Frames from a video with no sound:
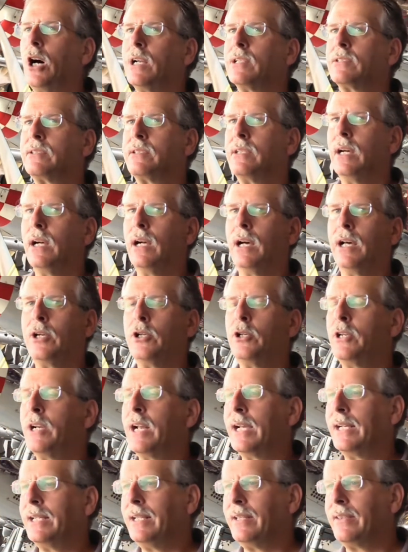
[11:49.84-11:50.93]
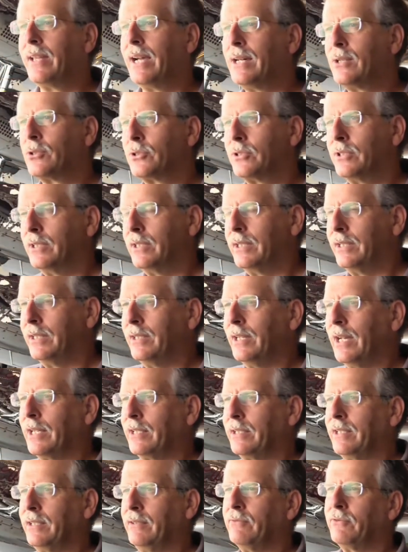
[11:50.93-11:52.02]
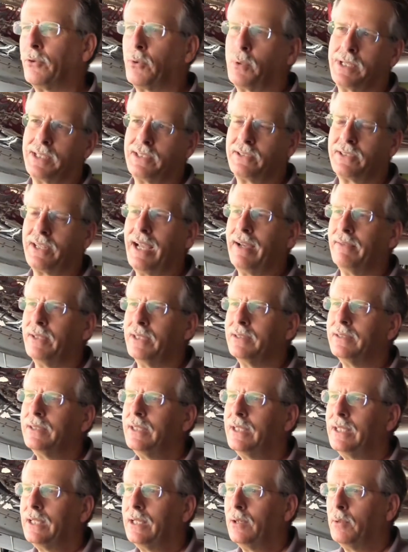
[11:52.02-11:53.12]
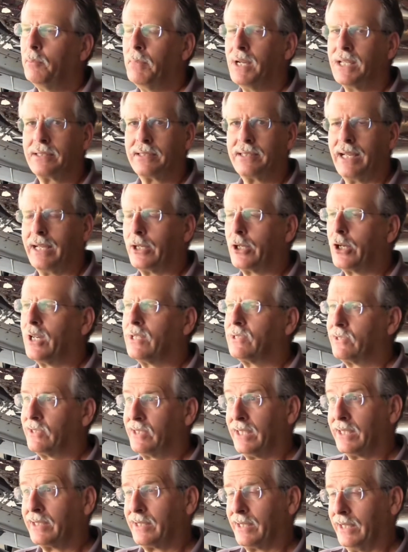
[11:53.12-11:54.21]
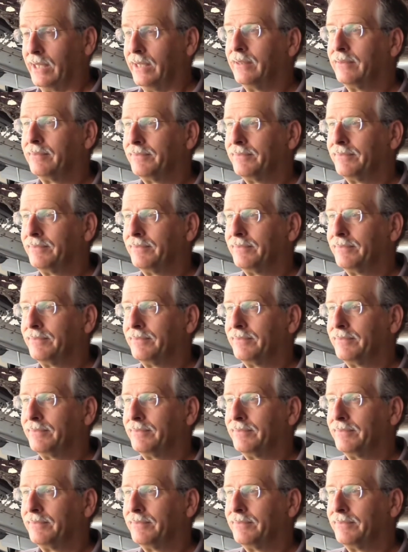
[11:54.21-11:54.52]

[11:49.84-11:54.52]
cost uh, 190,000 in 1947 Mustang cost 60.